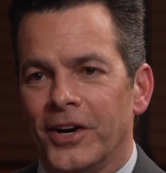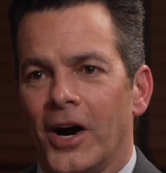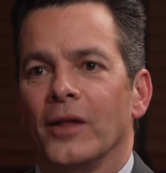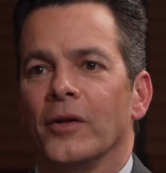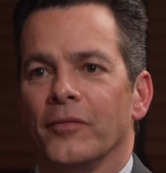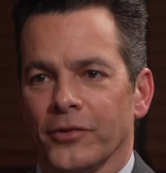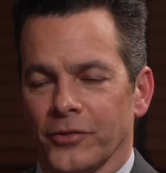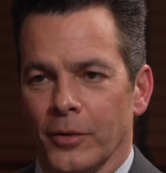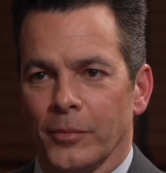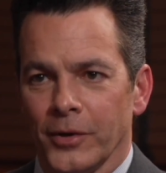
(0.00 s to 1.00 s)
I love this
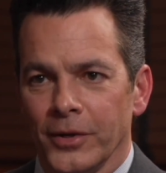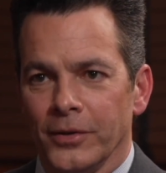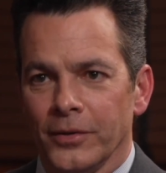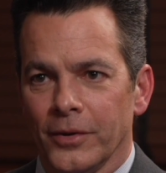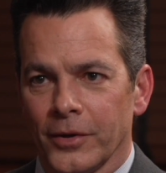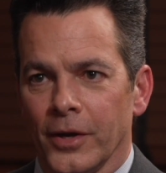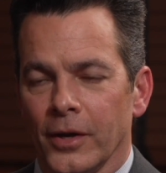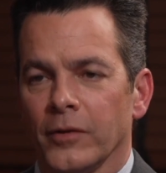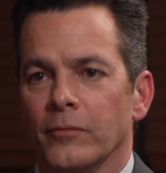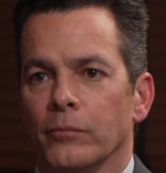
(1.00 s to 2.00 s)
company. Okay,
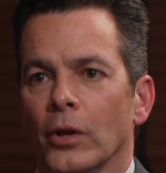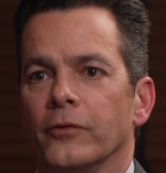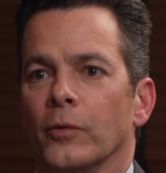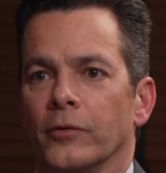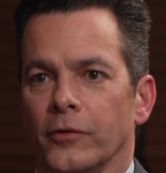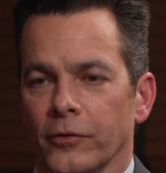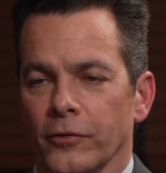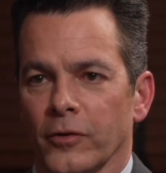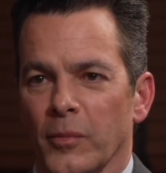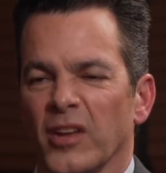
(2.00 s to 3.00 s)
I've given blood, sweat, and tears to
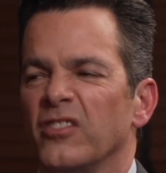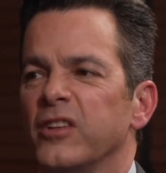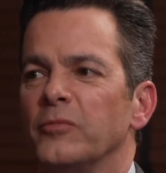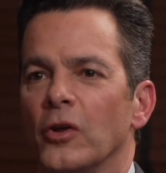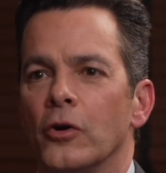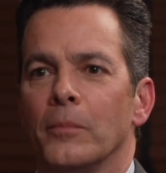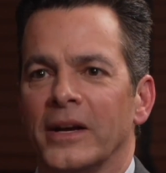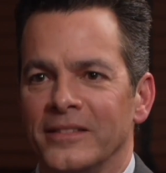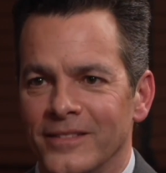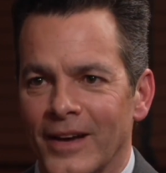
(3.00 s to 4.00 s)
this company. I slept under my
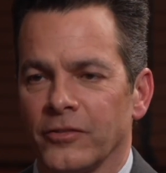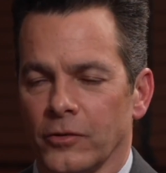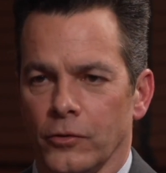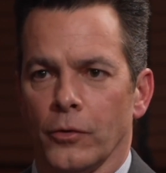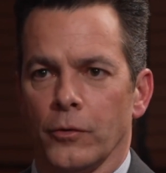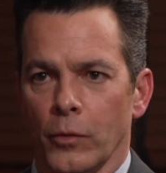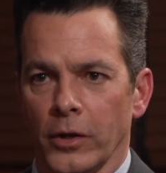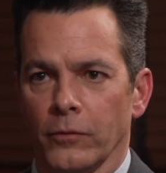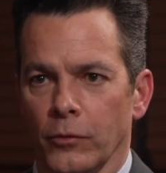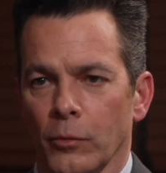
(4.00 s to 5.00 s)
desk during the
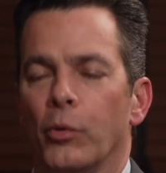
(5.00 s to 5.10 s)
Reagan funeral.